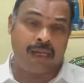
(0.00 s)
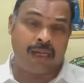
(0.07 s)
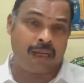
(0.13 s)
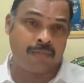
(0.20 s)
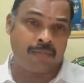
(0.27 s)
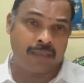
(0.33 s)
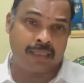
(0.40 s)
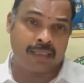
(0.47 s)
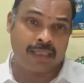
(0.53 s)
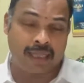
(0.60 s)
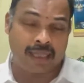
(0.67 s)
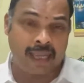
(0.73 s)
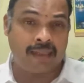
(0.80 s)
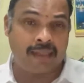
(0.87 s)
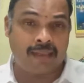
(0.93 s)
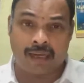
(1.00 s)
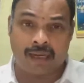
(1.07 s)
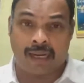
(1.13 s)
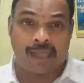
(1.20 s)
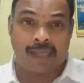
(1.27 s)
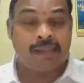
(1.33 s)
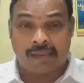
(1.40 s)
come in the 8th
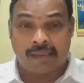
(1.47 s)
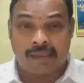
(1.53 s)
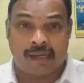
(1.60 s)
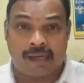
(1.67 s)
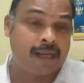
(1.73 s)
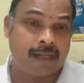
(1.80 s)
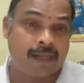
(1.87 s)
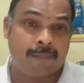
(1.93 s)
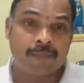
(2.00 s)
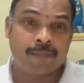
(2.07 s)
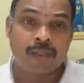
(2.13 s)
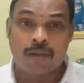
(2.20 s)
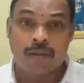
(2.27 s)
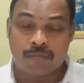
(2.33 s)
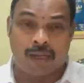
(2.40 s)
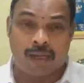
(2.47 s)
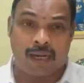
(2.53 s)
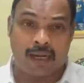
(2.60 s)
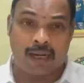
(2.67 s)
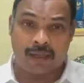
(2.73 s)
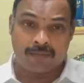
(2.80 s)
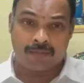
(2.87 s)
or 9th rank,
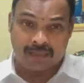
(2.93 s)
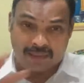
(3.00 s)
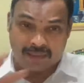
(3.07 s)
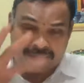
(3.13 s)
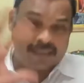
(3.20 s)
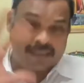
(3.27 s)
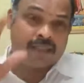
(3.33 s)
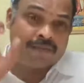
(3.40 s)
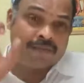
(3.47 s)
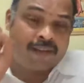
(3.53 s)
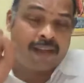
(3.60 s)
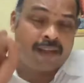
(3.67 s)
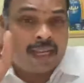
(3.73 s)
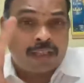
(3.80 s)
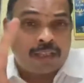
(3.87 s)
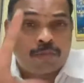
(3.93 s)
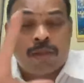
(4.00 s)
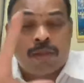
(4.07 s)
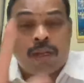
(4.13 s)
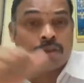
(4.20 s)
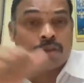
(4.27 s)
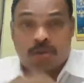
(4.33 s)
but the first 5 ranks
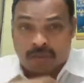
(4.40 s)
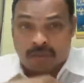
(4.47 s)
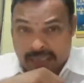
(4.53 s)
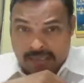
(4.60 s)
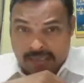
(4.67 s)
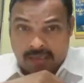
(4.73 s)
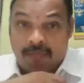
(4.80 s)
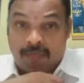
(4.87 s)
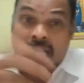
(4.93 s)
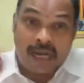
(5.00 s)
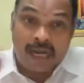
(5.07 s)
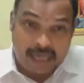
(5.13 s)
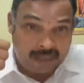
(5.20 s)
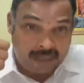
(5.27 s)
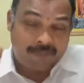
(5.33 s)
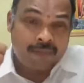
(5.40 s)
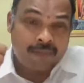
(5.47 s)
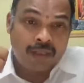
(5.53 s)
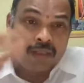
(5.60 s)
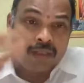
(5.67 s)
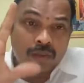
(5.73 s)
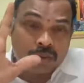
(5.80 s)
belongs to this Marathi.
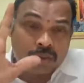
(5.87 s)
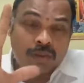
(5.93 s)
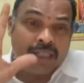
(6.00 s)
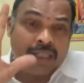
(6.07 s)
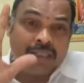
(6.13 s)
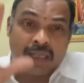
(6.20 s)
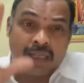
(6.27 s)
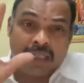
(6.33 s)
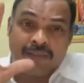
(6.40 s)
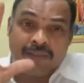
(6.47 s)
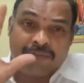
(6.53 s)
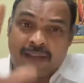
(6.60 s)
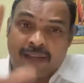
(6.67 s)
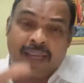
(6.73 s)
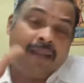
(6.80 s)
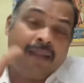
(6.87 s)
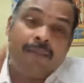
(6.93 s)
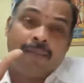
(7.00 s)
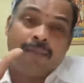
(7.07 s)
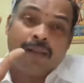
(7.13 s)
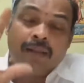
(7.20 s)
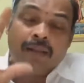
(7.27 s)
So these are the 5
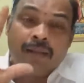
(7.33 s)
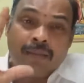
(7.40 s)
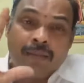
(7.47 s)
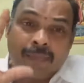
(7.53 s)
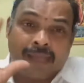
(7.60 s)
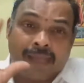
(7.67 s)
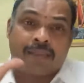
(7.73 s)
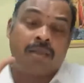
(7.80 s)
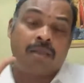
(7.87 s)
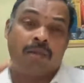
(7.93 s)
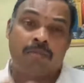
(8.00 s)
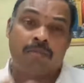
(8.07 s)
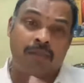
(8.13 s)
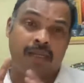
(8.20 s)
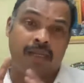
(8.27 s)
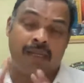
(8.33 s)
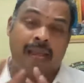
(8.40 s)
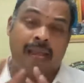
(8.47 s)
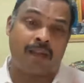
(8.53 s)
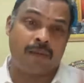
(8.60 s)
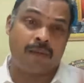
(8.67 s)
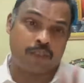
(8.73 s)
maximum
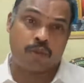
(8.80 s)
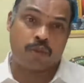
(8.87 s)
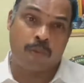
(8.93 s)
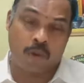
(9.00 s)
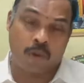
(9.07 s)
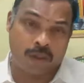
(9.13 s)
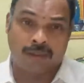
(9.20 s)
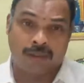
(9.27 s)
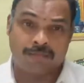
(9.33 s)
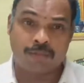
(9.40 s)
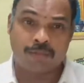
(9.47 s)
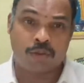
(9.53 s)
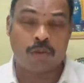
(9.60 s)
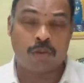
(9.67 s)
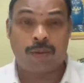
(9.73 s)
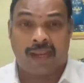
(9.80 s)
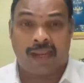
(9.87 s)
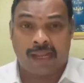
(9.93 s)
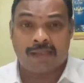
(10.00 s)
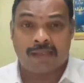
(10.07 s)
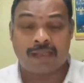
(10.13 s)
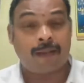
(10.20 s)
language spoken. So we
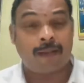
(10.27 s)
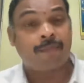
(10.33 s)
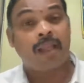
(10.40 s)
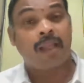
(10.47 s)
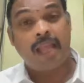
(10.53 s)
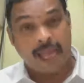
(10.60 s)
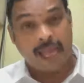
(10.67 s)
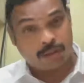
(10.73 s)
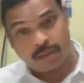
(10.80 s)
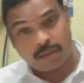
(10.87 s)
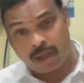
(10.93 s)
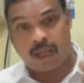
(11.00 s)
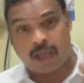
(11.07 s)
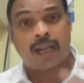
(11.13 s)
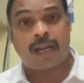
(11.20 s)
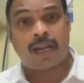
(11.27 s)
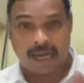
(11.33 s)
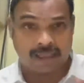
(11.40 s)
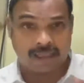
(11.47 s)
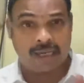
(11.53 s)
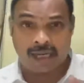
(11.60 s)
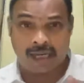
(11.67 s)
can say actually all are
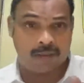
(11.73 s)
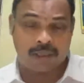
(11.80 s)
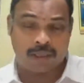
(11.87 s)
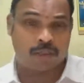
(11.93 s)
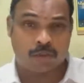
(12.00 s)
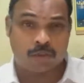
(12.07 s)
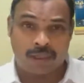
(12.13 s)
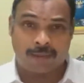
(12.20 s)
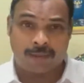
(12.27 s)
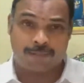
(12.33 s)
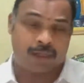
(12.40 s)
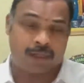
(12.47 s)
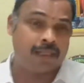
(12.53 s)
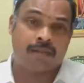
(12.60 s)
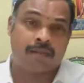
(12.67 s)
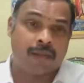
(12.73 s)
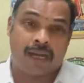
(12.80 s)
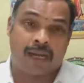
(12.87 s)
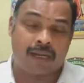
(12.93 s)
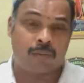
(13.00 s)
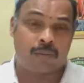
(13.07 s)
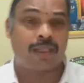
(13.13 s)
national languages only, for that
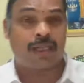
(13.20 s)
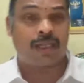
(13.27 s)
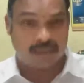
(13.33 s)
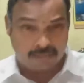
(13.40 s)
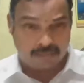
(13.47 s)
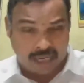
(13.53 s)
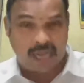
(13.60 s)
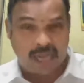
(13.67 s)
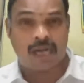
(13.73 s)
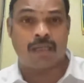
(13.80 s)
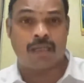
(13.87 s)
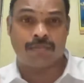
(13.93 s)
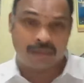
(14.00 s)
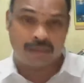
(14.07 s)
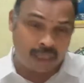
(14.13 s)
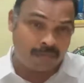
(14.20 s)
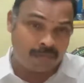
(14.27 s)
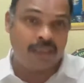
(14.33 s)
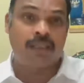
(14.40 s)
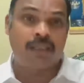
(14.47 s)
matter, whether it is Malayalam, Tamil,